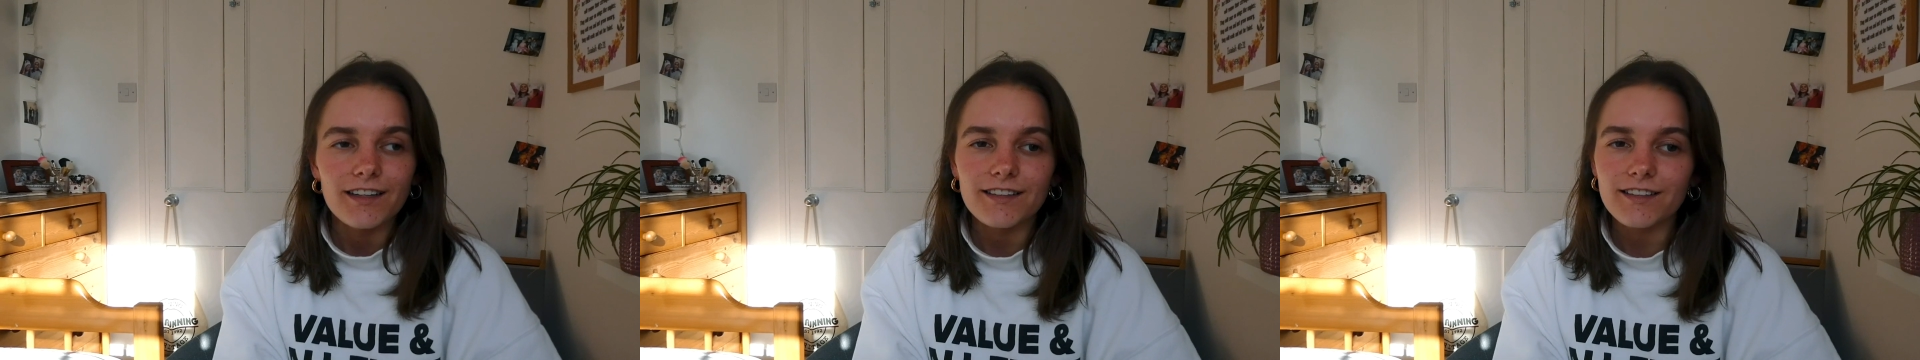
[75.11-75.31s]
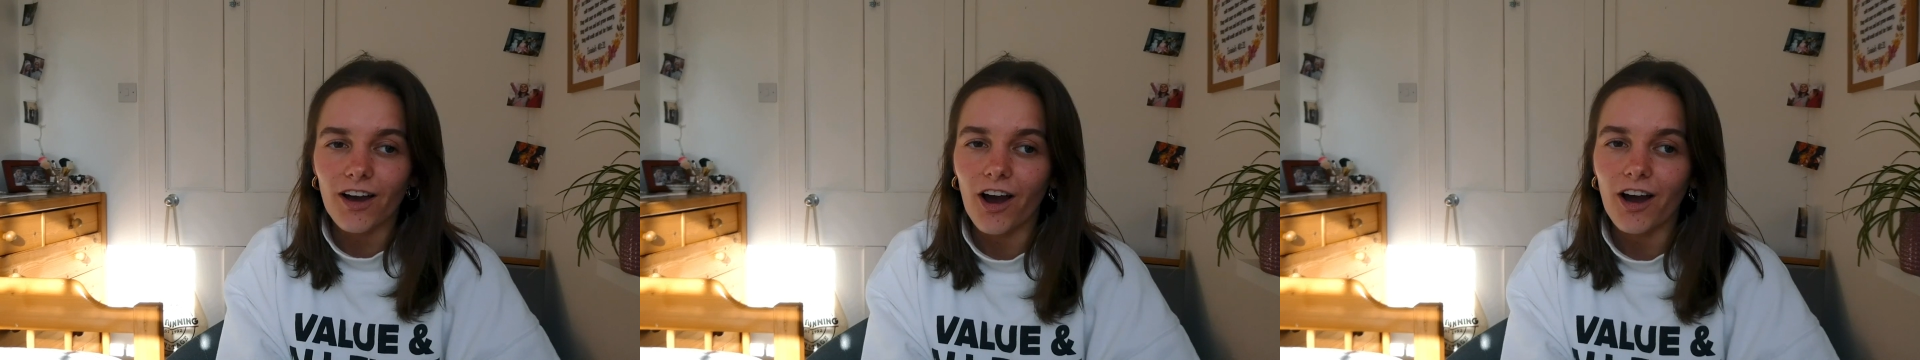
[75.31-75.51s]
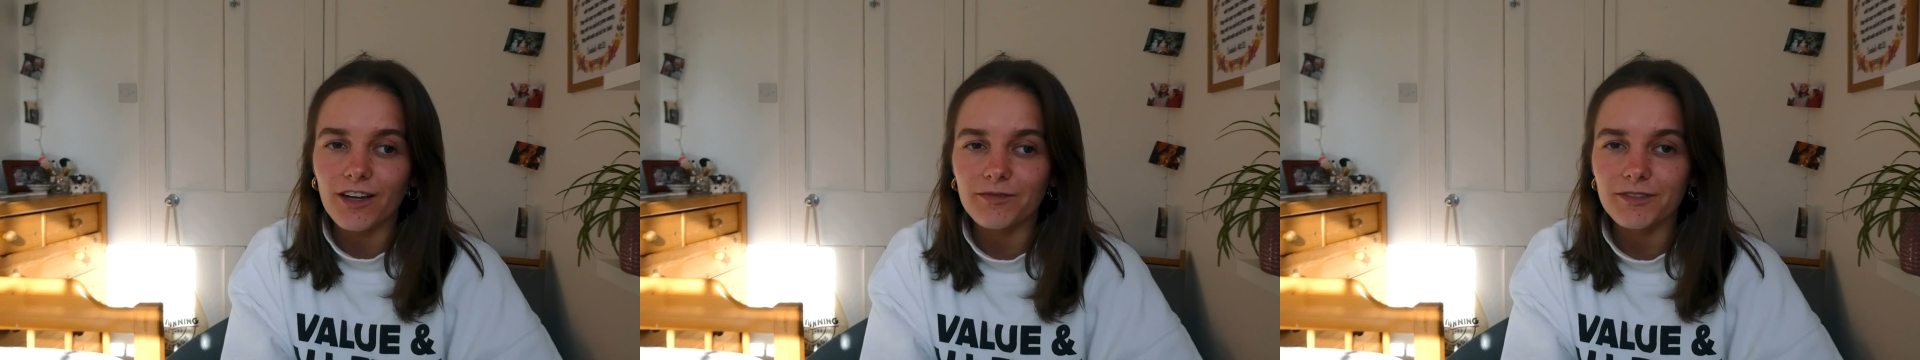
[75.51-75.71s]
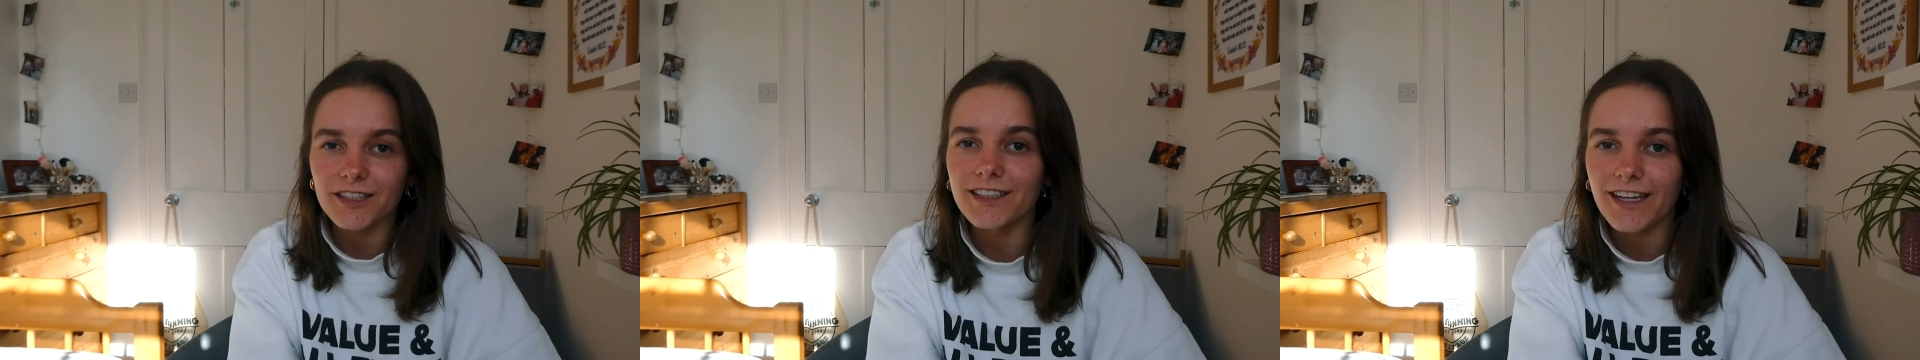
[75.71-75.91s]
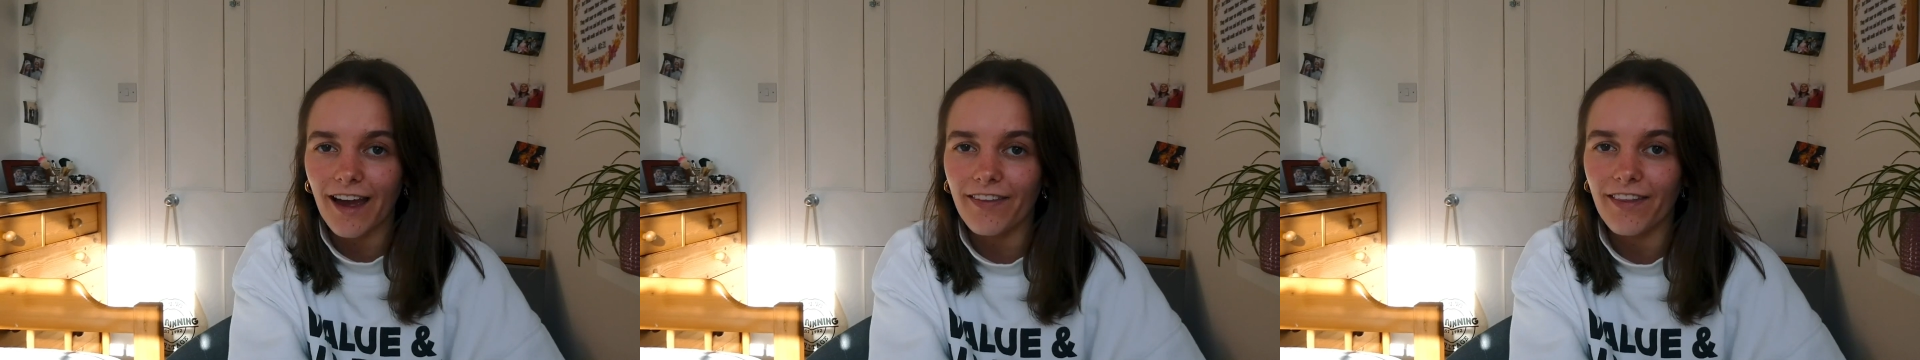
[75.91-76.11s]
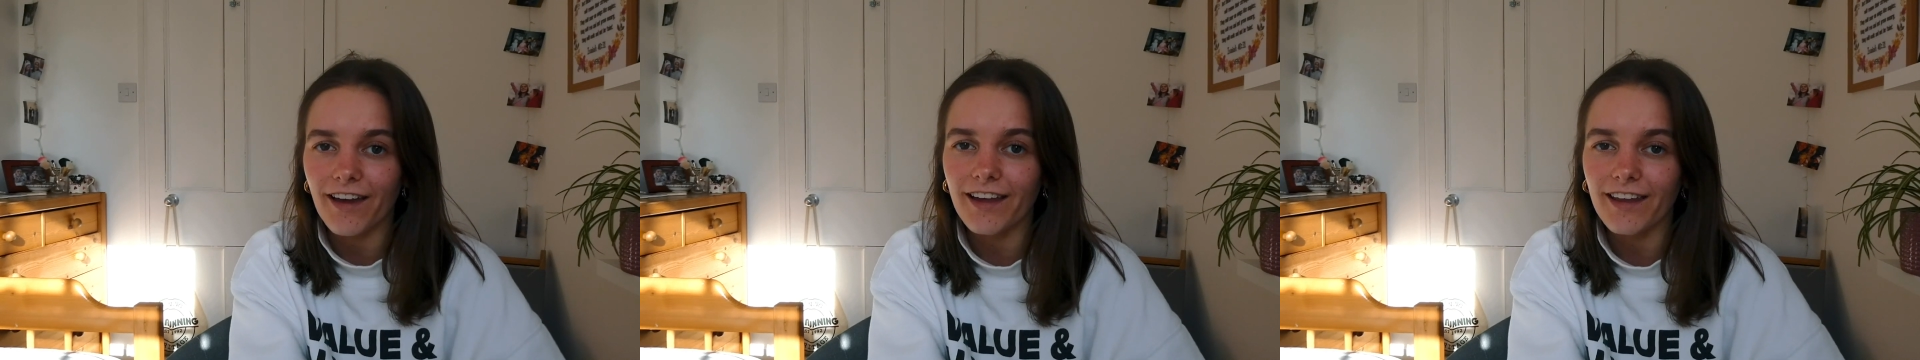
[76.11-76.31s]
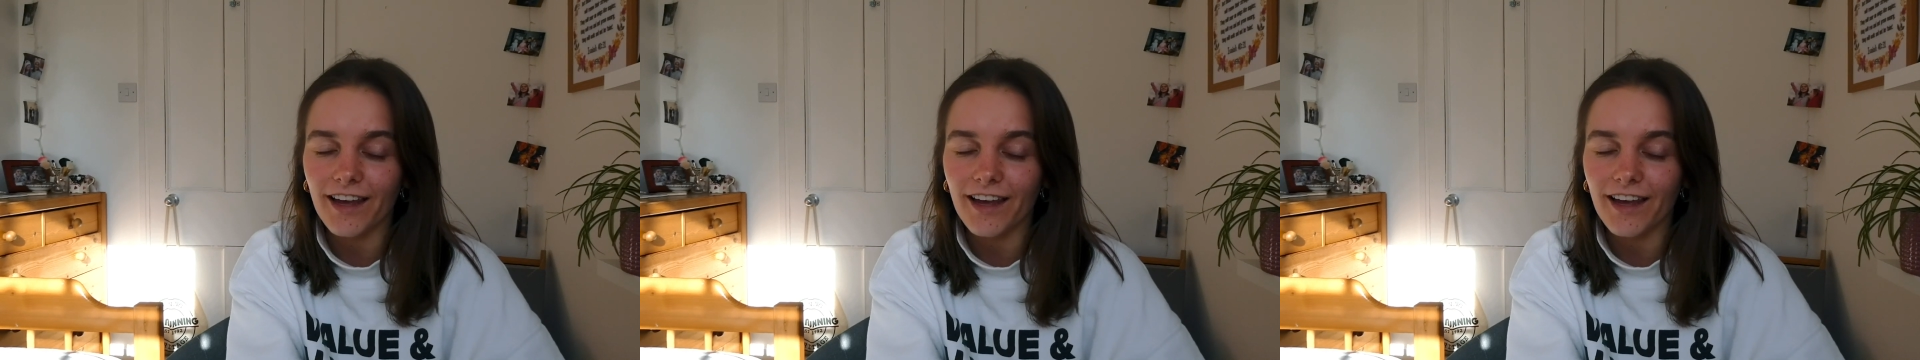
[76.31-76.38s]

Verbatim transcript: time together.